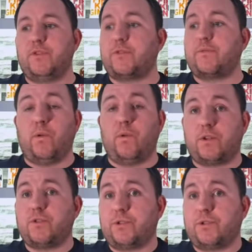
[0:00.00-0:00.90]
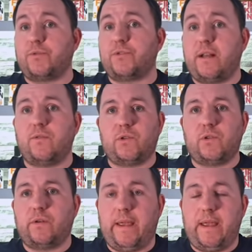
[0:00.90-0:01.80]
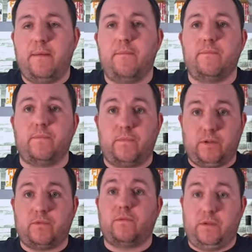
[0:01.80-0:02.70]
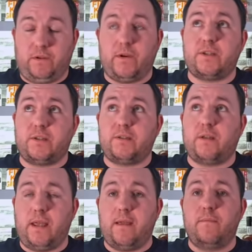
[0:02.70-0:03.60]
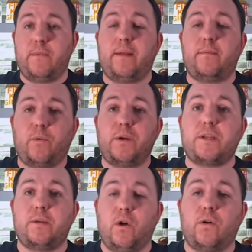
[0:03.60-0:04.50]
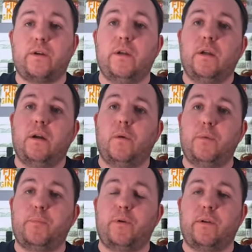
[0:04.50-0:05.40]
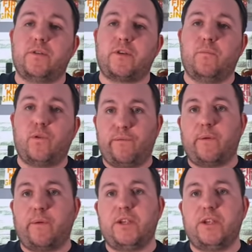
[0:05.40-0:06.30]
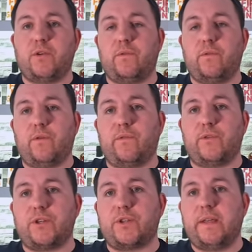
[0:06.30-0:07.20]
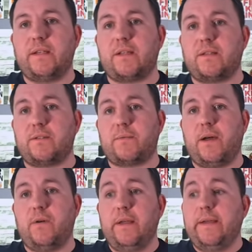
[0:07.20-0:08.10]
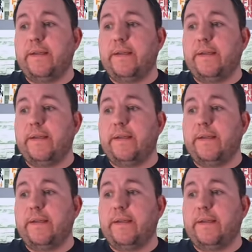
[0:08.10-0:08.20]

Just follow our social channels or Chris in my whisky blog. I'll be putting out some more information on future tastings as well.